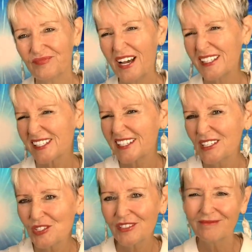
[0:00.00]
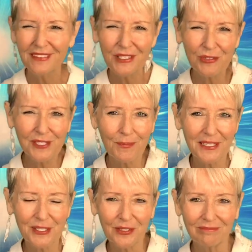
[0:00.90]
Isolation,
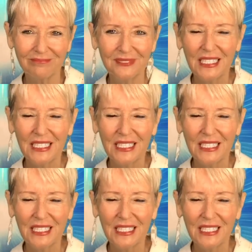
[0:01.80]
introspection.